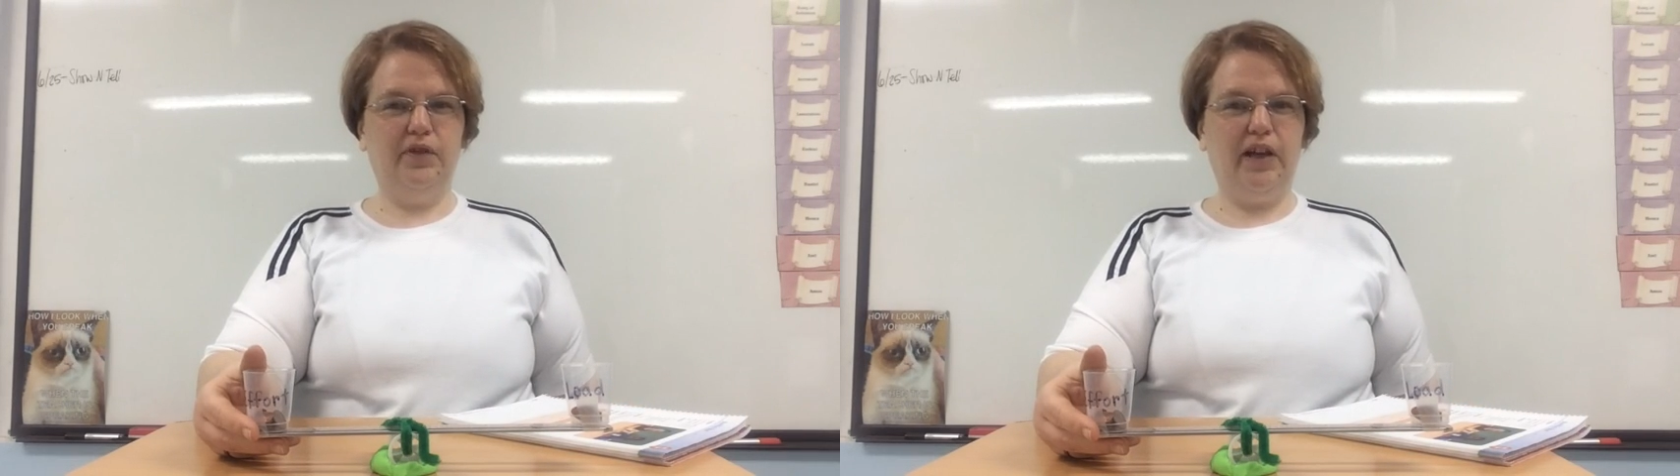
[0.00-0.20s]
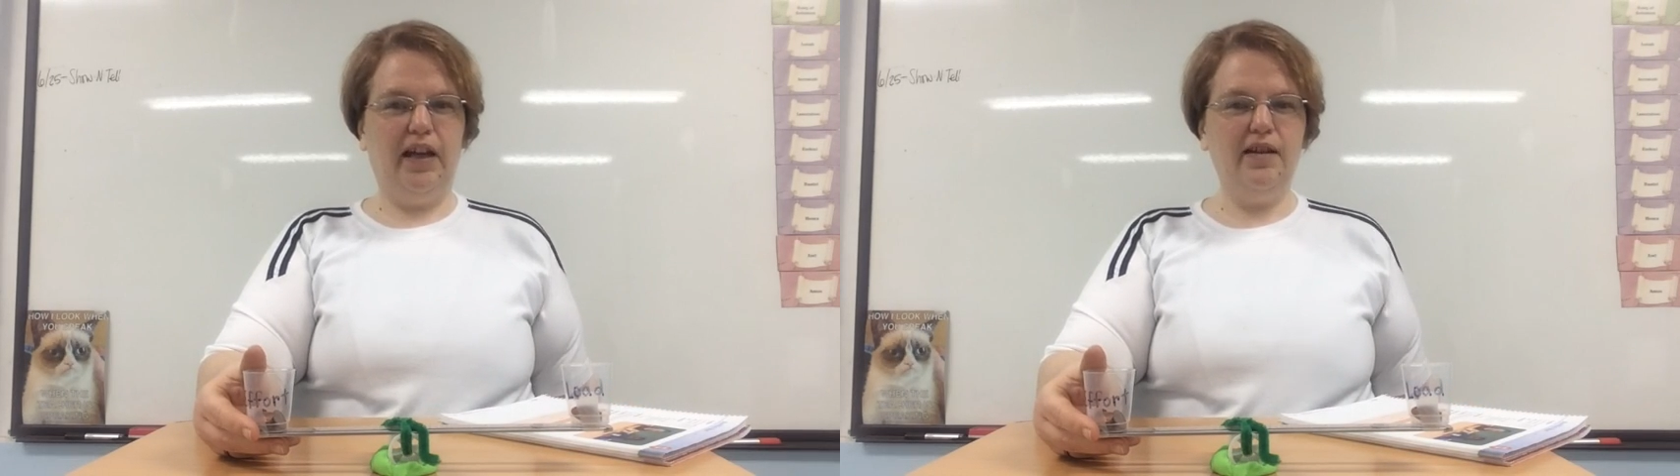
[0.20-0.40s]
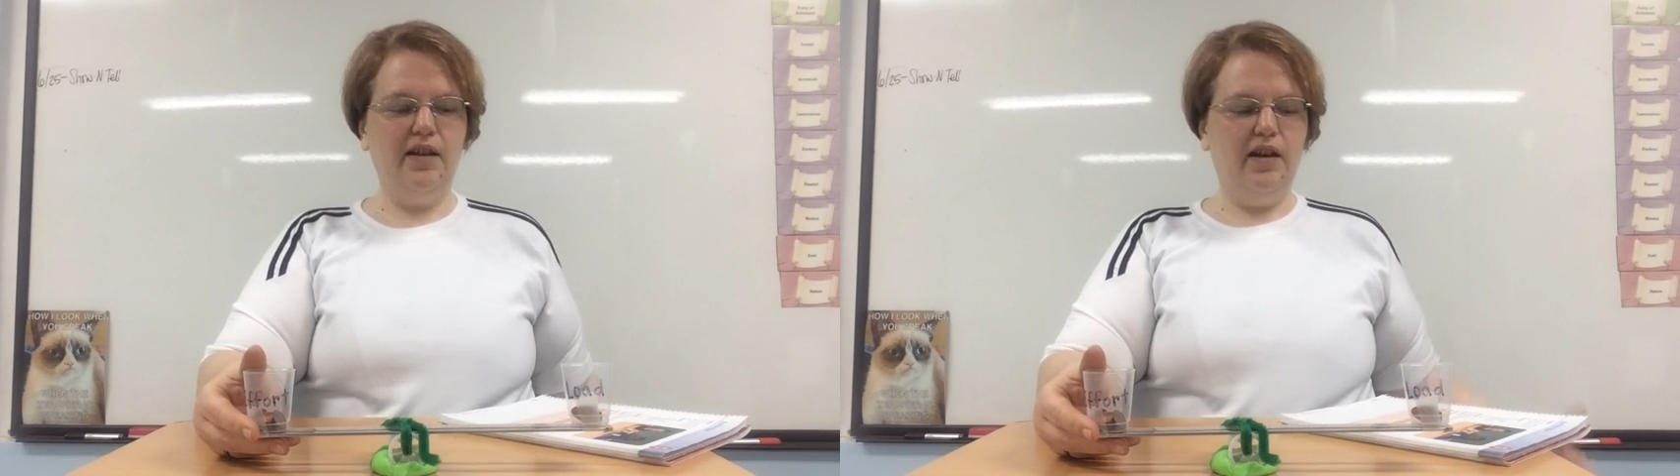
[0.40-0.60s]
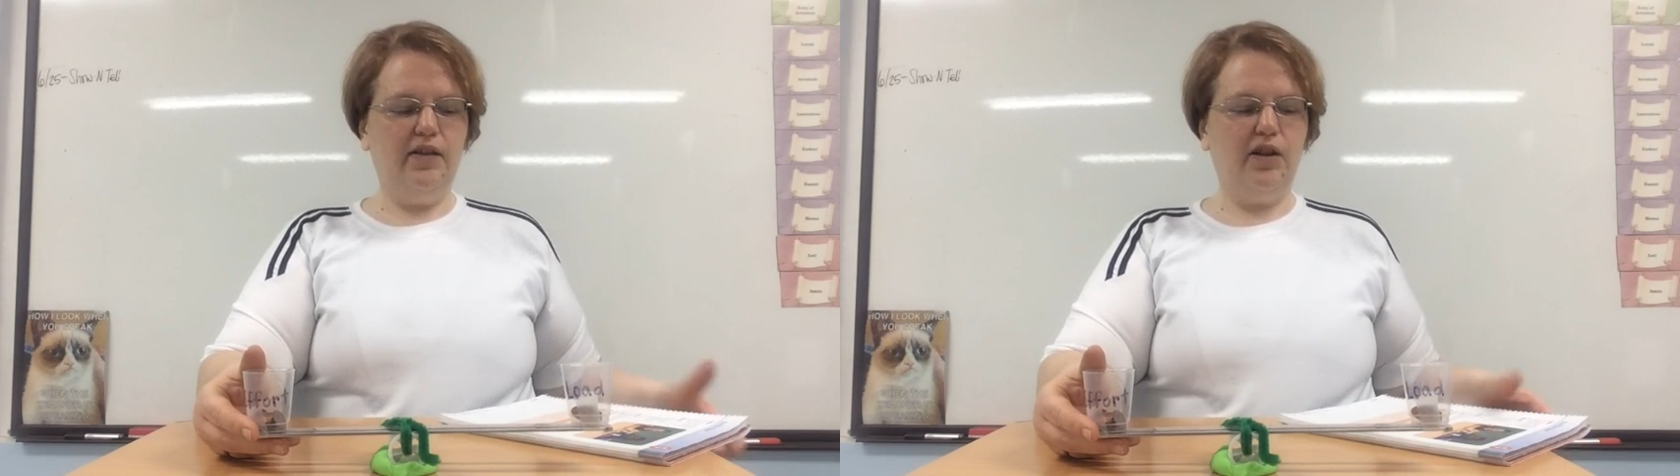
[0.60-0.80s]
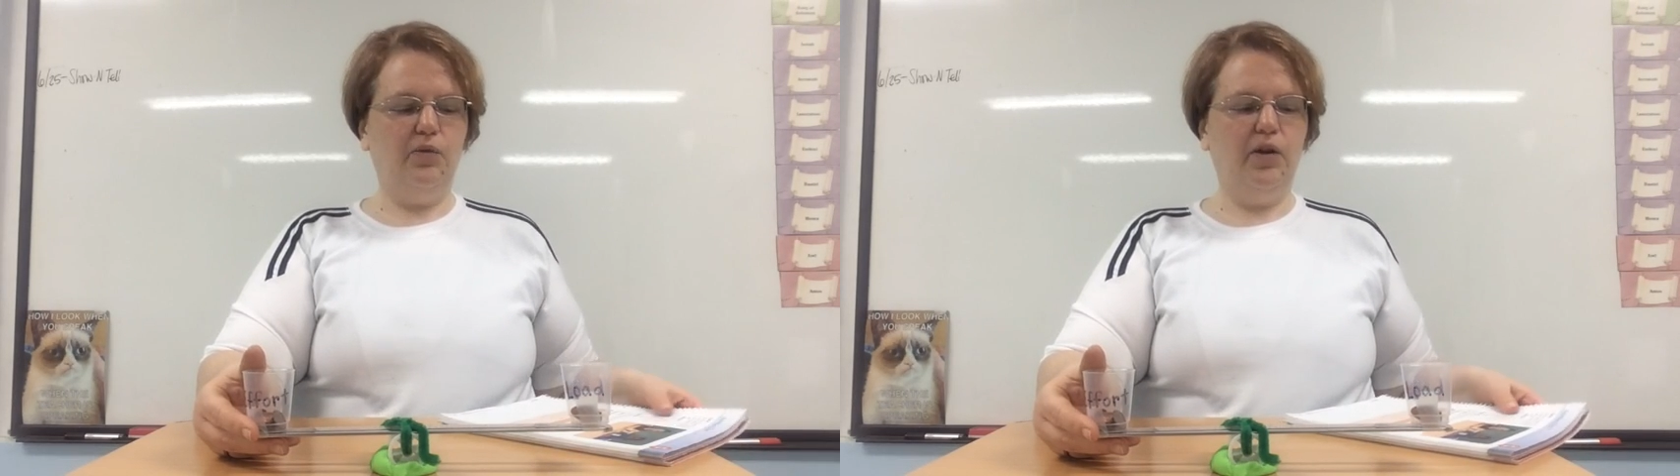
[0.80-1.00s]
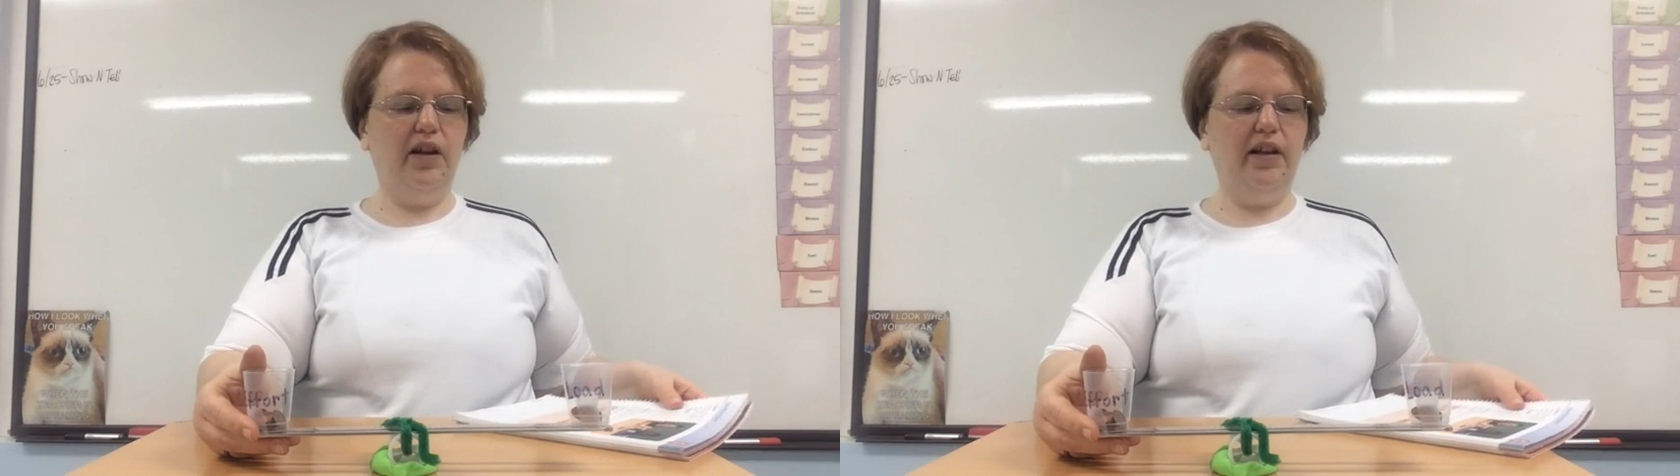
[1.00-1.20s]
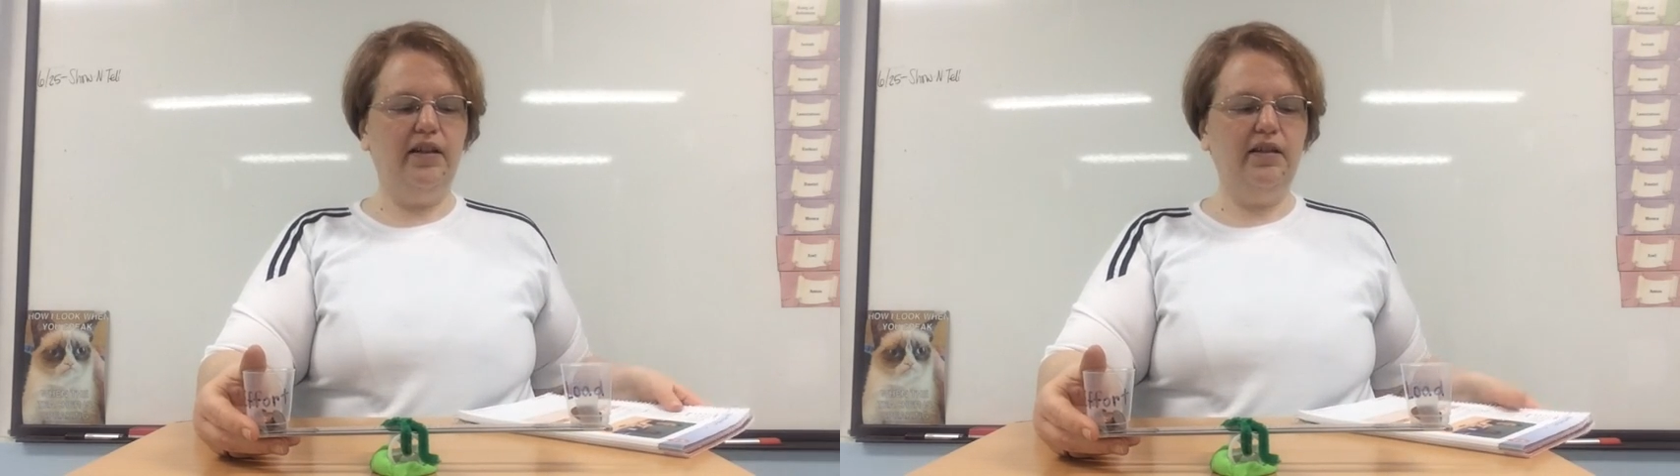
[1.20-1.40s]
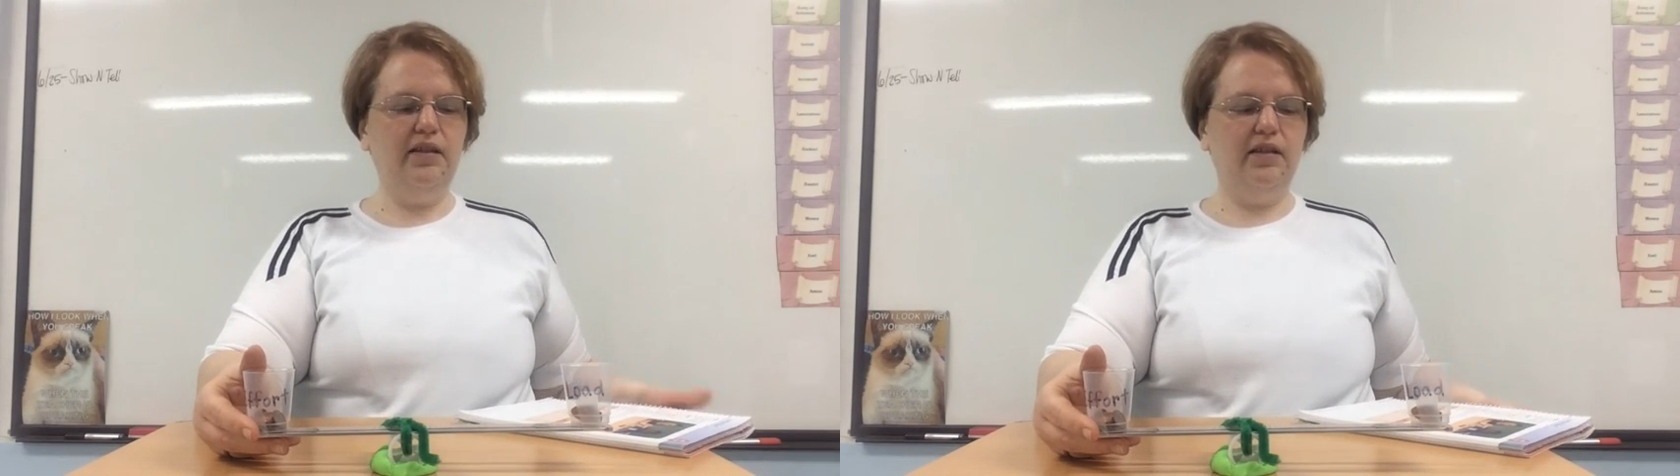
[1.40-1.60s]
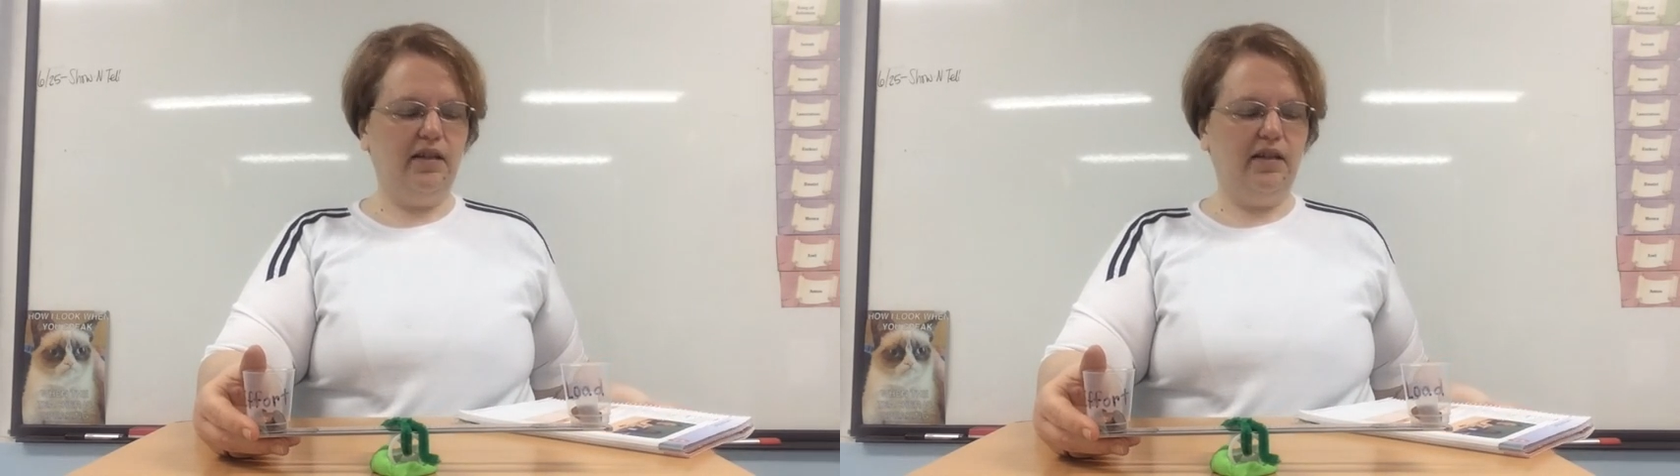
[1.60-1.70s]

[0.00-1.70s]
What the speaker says: Okay, so 1.